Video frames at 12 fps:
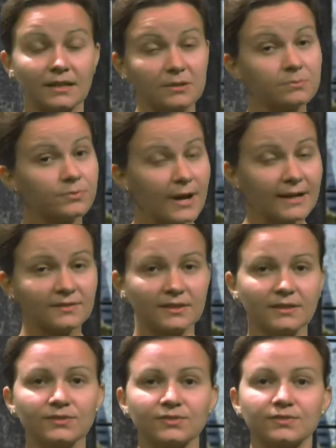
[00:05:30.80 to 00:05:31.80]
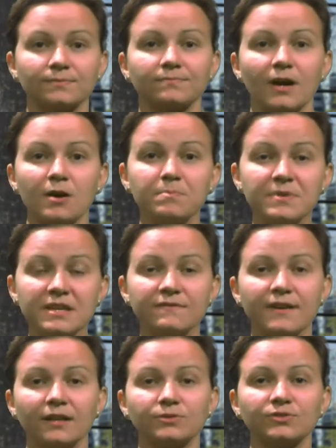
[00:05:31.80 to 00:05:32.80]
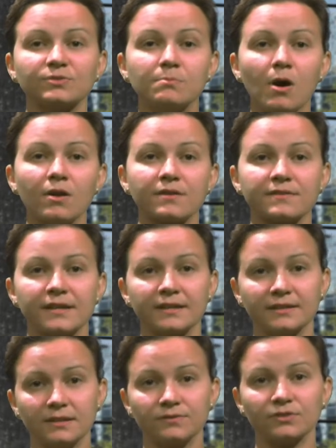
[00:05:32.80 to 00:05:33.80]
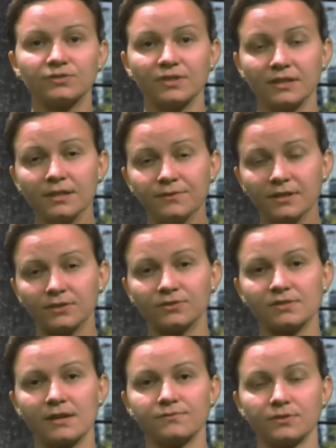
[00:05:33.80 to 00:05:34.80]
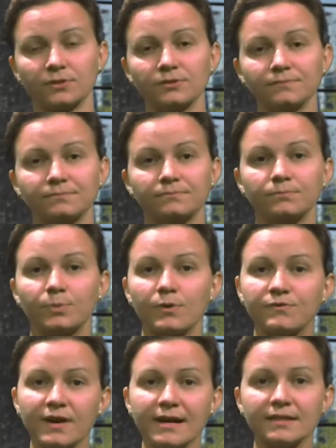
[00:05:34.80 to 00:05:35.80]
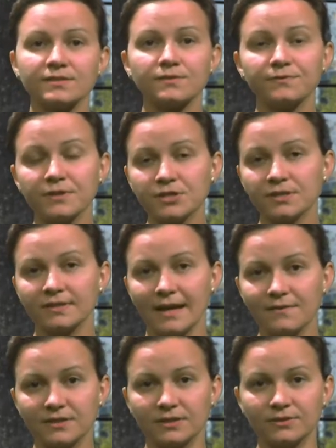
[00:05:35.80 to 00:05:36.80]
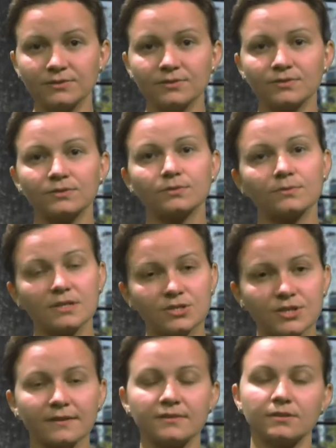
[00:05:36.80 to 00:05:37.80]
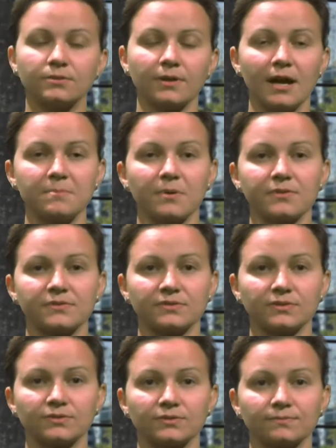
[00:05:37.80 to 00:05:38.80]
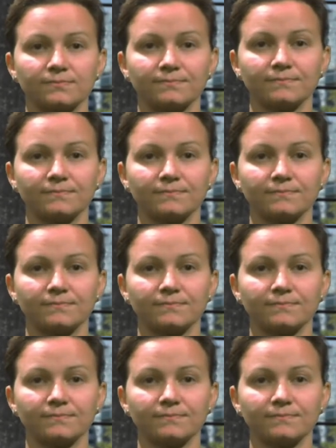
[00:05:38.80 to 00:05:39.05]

In practice, a p-value smaller than a given significance level provides sufficient evidence to reject the null hypothesis.